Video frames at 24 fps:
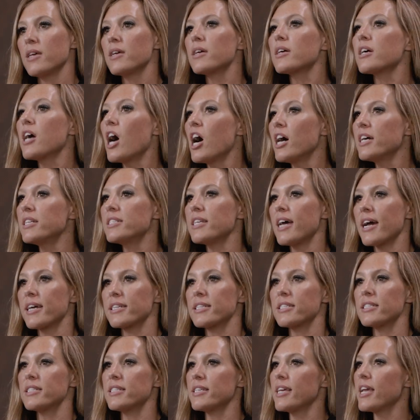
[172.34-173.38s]

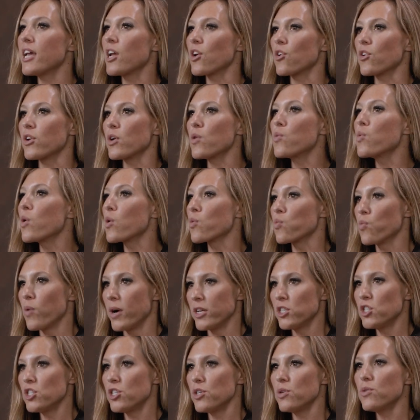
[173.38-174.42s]
Contact is the area where
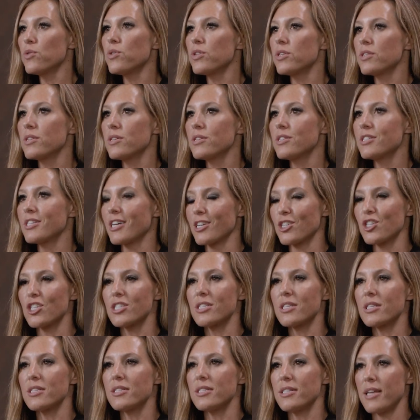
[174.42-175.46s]
one tooth
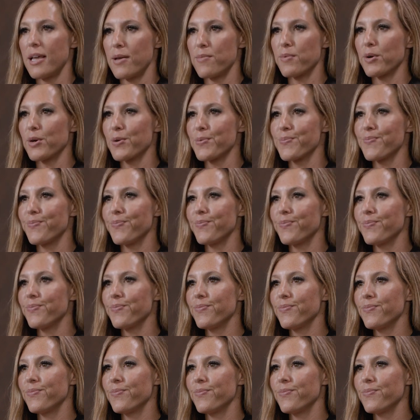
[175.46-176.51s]
touches its neighbor.
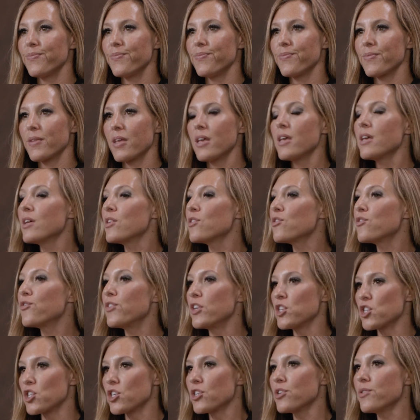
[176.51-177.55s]

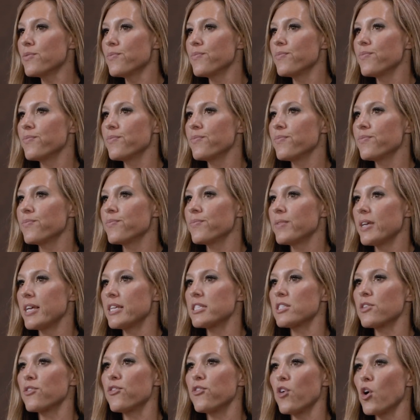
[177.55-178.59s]
Fissure
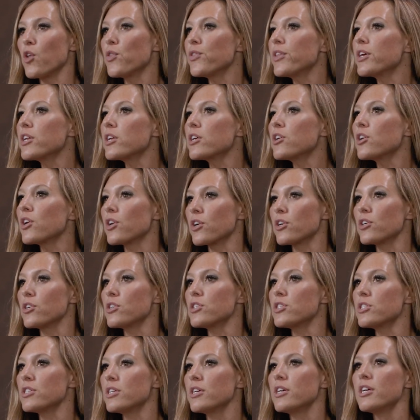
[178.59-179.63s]
is a fault that
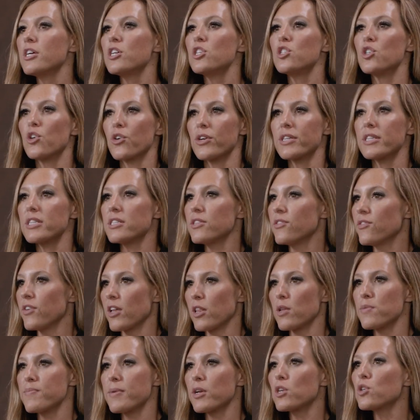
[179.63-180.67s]
occurs during the
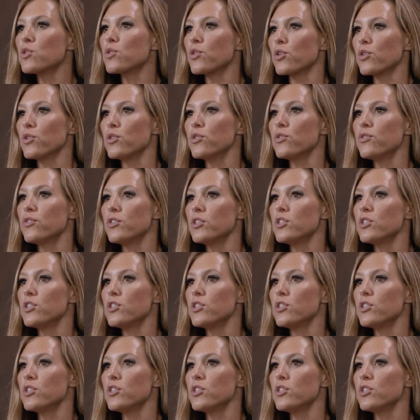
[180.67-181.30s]
developmental groove